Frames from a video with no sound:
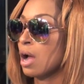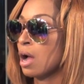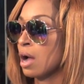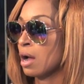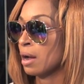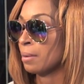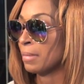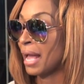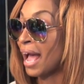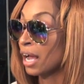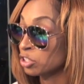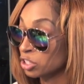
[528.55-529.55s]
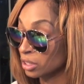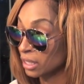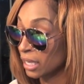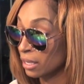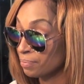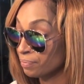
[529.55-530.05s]

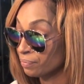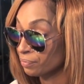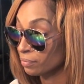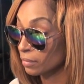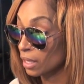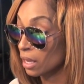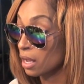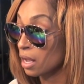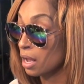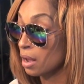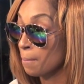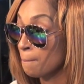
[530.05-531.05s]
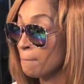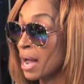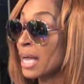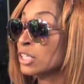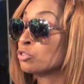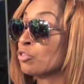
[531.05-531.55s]
Actually,
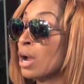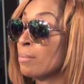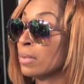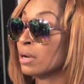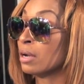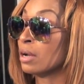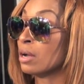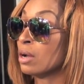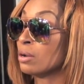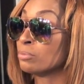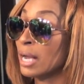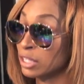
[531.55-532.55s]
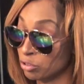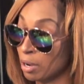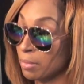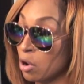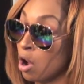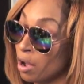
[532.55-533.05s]
my drama
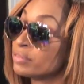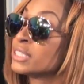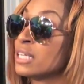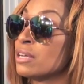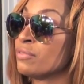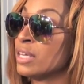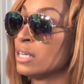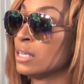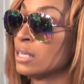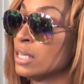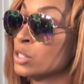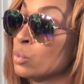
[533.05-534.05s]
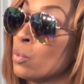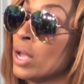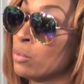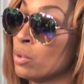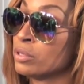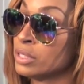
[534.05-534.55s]
off TV is
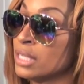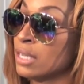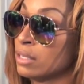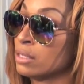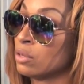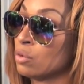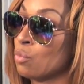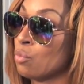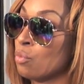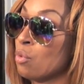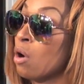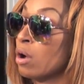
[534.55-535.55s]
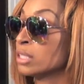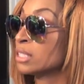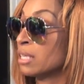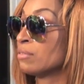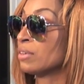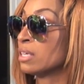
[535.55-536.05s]
way worse than on
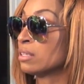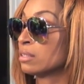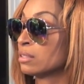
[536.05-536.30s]
TV.